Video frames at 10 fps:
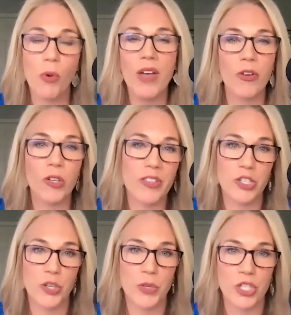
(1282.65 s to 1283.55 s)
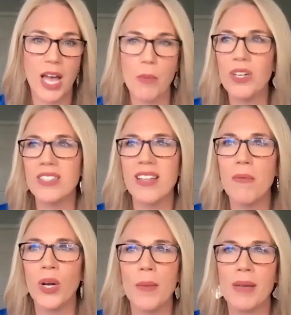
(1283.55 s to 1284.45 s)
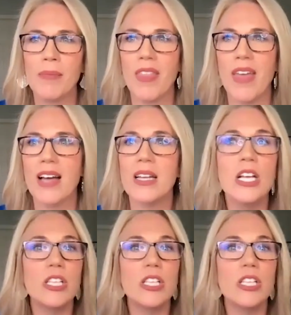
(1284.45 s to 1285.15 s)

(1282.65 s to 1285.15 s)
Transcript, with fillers: rather than Jewish time. What does that? What I mean by that?